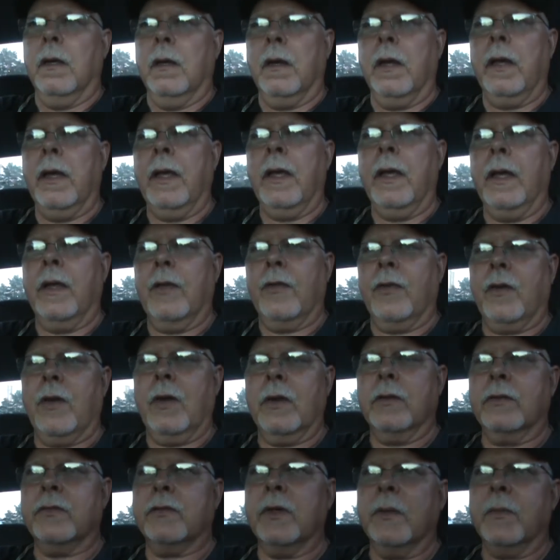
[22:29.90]
Hey, I
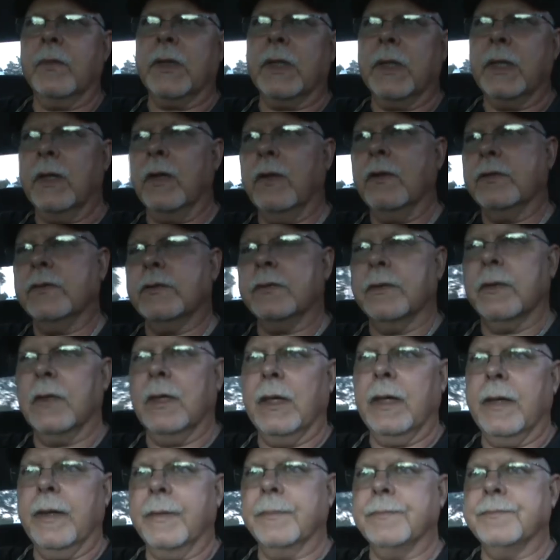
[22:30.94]
thought of something else.
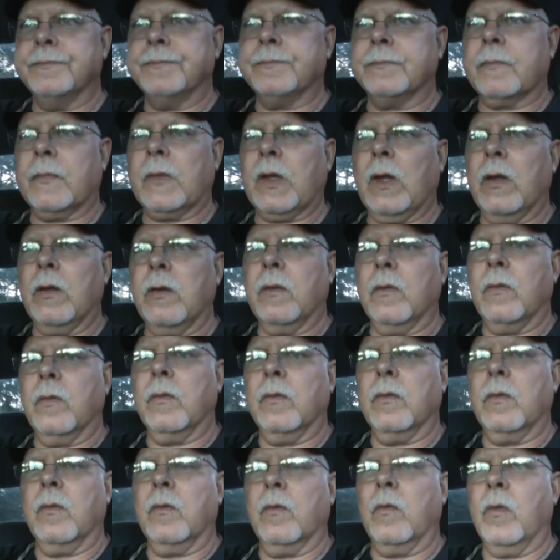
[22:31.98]

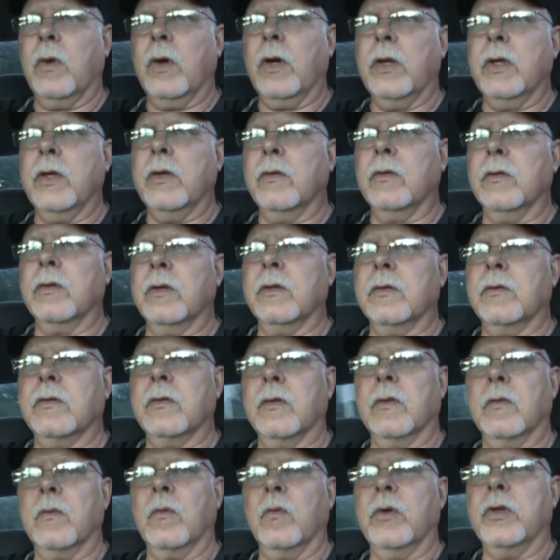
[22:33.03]

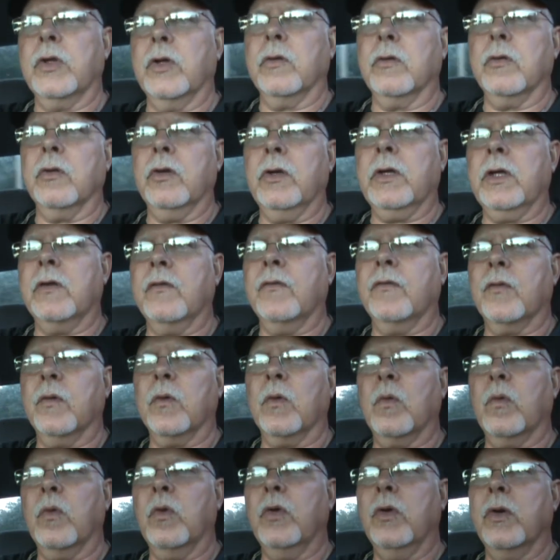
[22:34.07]
When you're looking for
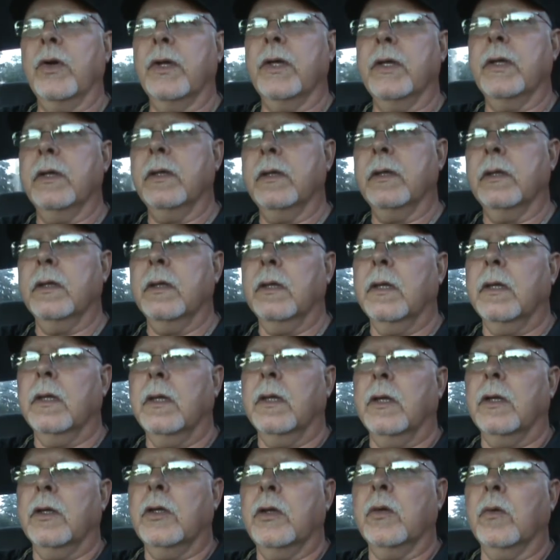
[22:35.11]
wood,
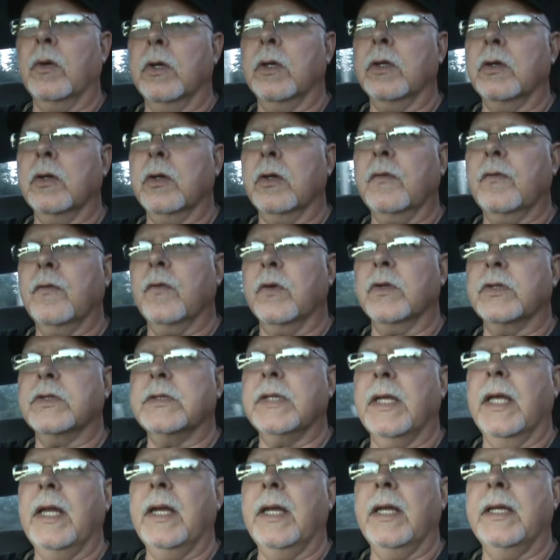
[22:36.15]
you want to look for
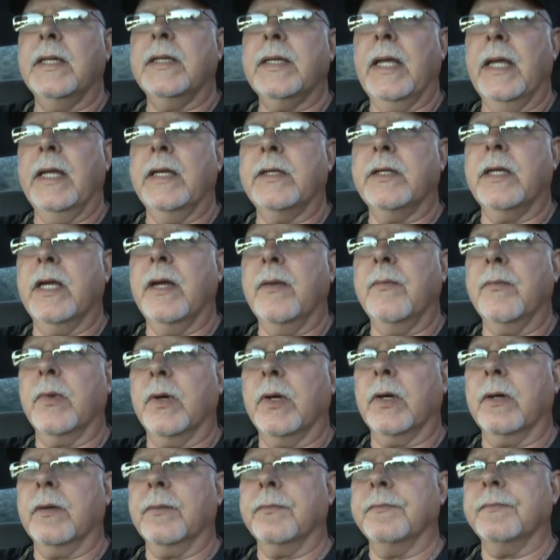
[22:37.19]
standing dead
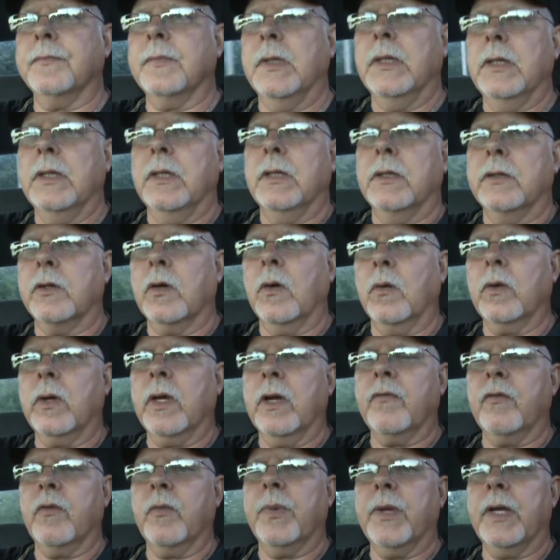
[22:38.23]
timber. Don't
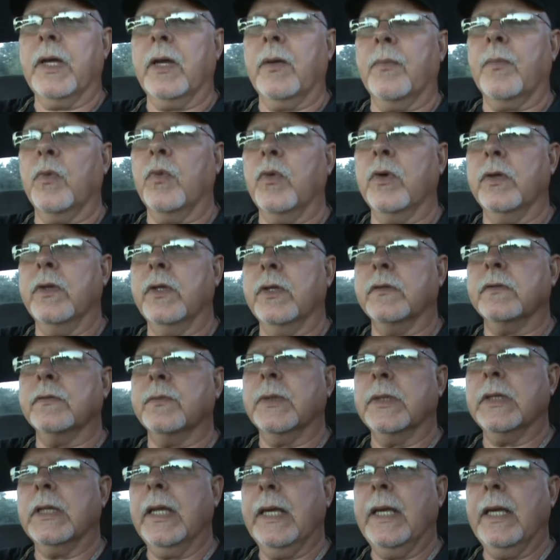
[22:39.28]
ever pick up wood that's
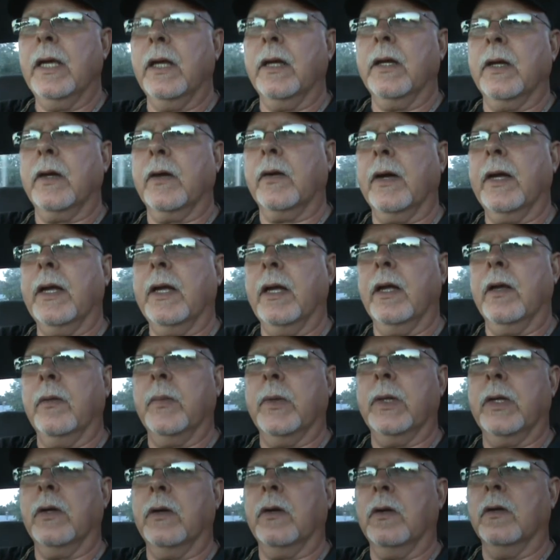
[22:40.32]
been laying on the ground,
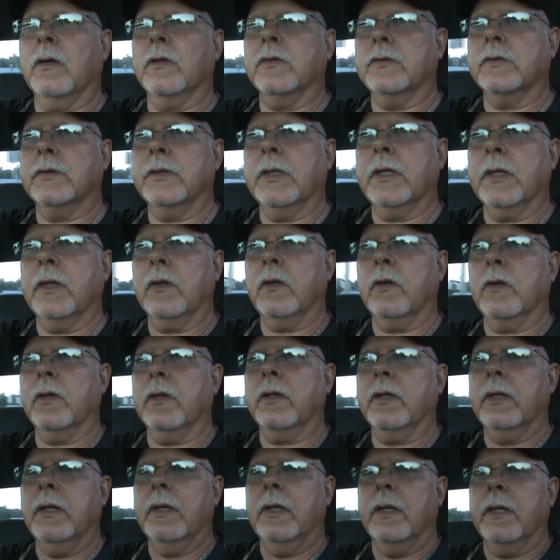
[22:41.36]
because it'll
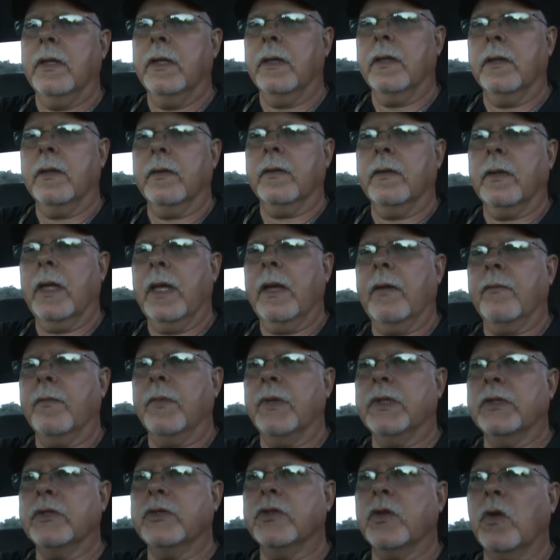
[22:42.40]
have
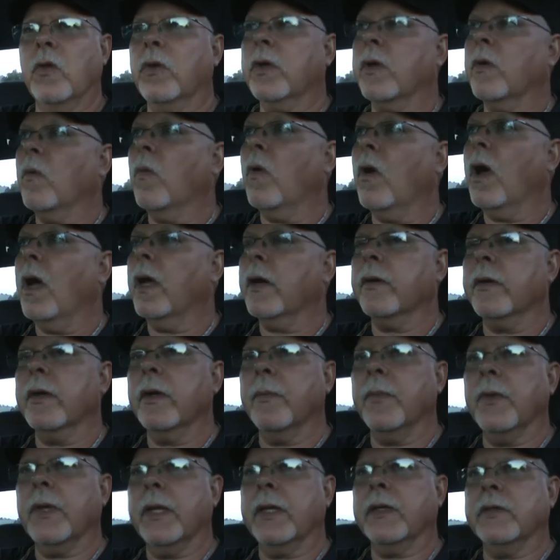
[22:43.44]
been soaking water
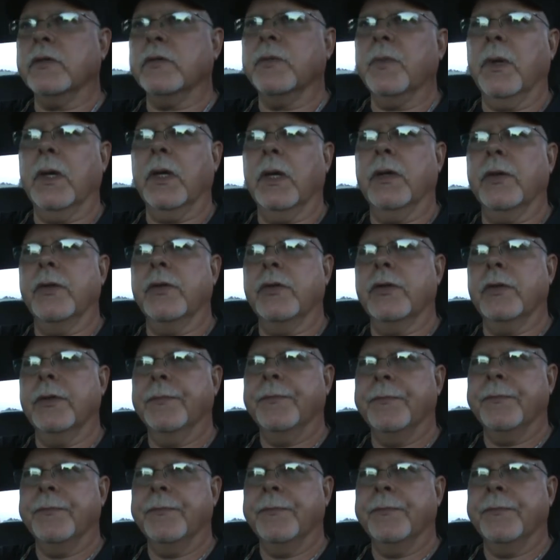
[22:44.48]
up like a sponge.